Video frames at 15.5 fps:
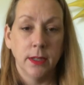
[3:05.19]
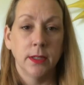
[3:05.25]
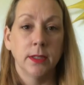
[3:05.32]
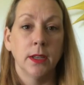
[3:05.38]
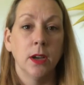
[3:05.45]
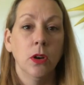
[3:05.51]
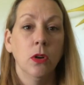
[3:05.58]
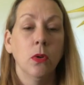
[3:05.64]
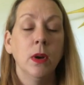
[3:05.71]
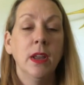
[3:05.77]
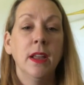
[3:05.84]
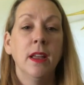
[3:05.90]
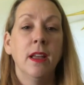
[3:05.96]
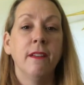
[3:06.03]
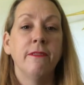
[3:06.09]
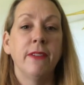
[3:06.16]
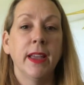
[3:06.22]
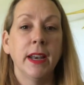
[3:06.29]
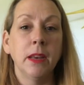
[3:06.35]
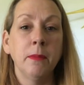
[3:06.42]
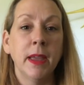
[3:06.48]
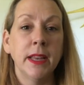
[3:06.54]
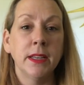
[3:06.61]
So
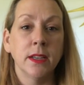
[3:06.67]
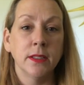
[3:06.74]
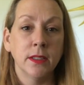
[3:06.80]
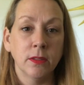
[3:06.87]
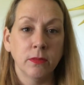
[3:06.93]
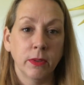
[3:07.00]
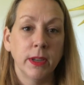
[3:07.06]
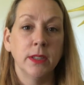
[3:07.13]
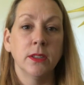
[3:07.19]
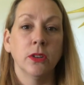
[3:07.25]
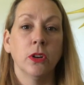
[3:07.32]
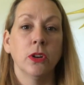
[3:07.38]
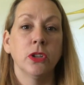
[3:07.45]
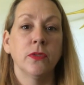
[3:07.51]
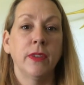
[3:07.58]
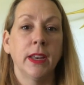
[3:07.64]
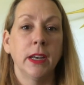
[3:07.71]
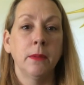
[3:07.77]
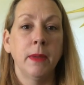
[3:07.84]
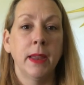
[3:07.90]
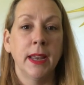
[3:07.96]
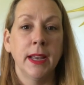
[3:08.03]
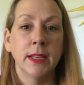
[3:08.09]
Fannie Mae does the research, Fannie
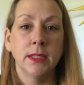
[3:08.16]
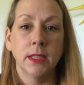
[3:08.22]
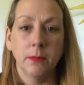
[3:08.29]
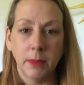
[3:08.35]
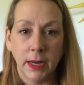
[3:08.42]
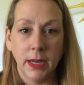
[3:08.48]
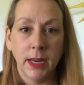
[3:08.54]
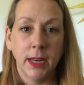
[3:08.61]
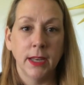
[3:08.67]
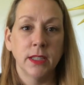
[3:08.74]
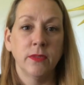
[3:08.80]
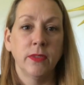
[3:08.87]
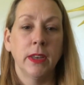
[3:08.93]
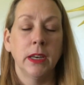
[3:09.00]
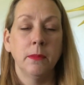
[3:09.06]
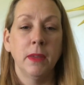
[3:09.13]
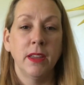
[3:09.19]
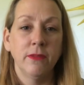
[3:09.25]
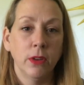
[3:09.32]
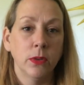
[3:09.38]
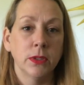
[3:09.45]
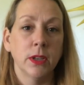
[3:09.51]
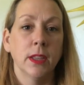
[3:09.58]
Mae has the meetings, Fannie Mae
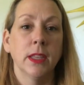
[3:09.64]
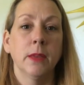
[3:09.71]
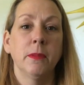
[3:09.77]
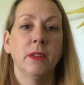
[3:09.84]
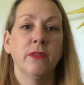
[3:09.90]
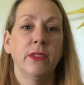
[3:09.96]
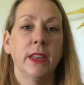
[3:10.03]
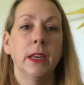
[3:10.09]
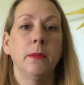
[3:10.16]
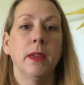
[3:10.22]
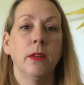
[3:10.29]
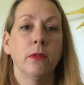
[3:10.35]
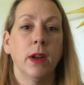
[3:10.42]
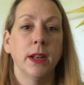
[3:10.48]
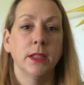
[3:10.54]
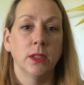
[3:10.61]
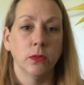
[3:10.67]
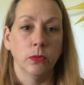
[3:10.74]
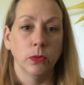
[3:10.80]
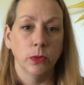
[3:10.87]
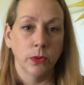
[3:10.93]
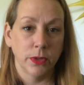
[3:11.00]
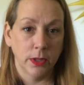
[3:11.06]
votes on them, and Fannie Mae writes the
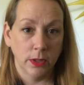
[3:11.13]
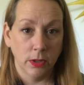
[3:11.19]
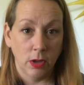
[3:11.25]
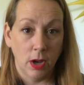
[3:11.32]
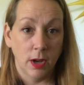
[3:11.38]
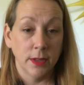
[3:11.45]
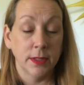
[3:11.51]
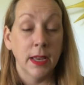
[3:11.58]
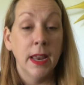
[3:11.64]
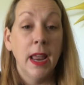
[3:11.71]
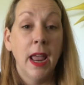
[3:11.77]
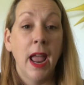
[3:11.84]
rules and the laws.